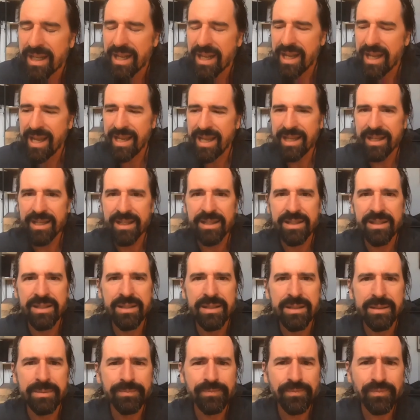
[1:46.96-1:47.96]

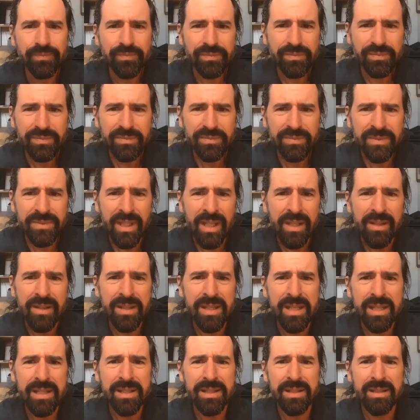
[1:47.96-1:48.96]
and
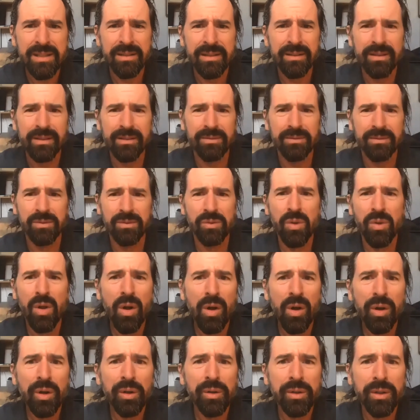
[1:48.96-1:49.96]
this
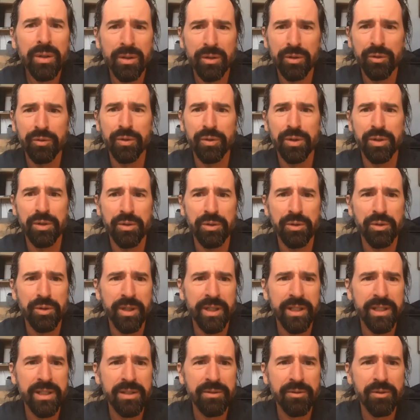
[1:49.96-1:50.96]
long overdue
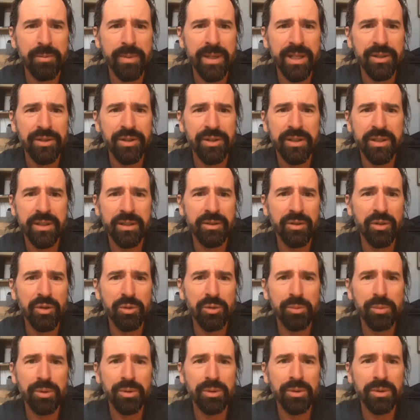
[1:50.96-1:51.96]
transformation in
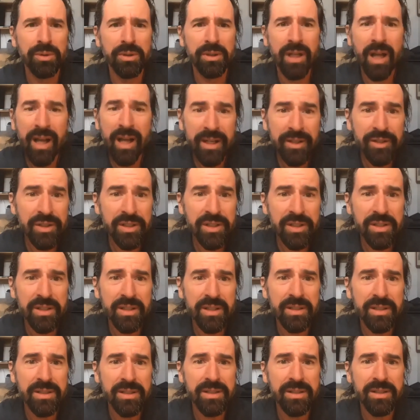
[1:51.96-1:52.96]
global
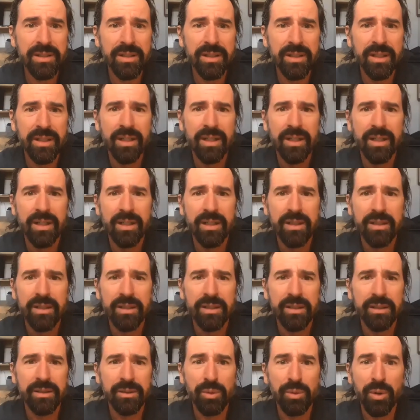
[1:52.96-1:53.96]
consciousness,
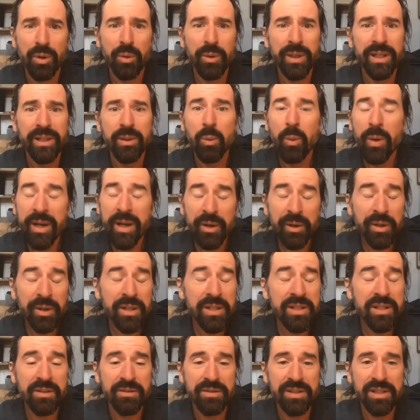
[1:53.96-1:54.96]
a growing
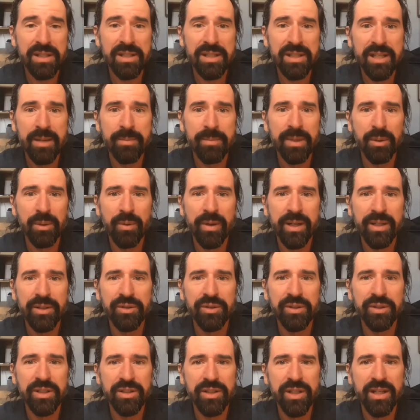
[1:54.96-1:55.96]
awareness of systemic
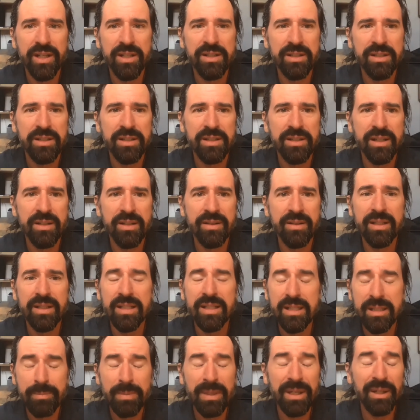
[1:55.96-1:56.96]
racial injustice and the
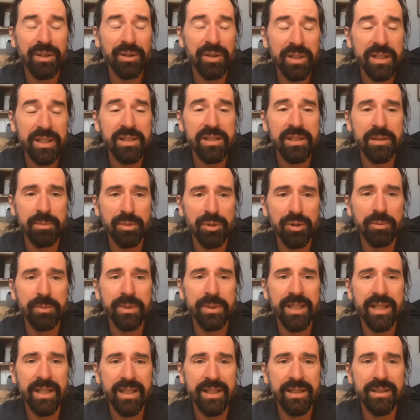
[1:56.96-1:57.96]
disparities that
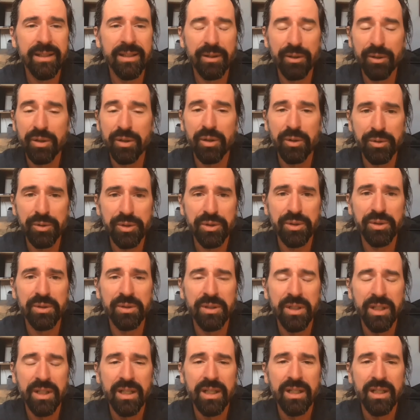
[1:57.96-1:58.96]
permeate our culture,
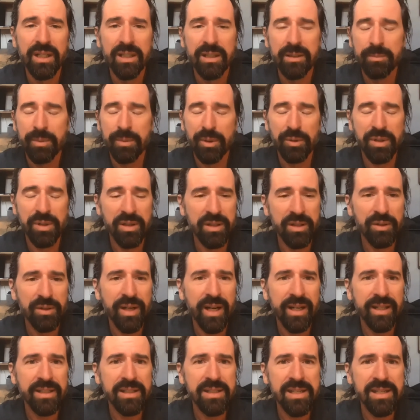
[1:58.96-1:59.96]
both in the
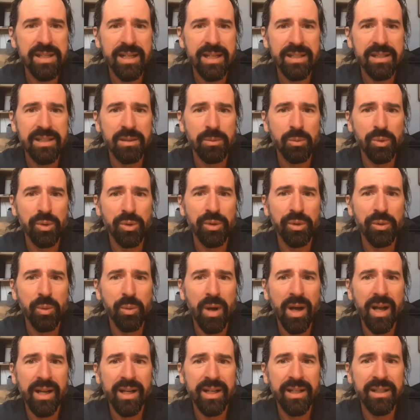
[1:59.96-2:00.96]
United States and
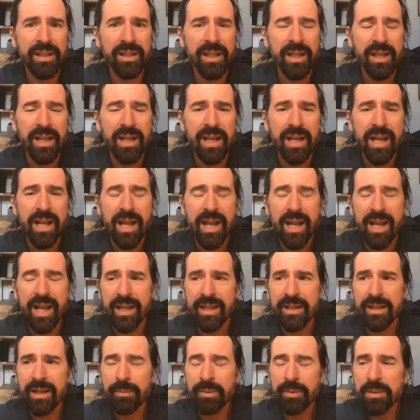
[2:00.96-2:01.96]
worldwide.
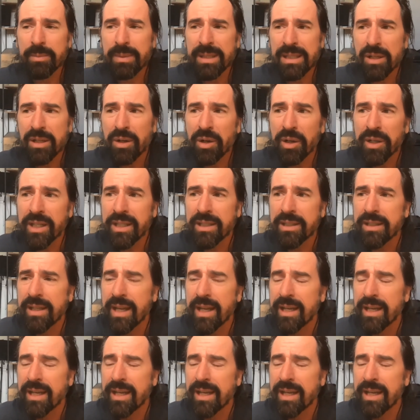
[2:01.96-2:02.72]
And I'm going to be talking today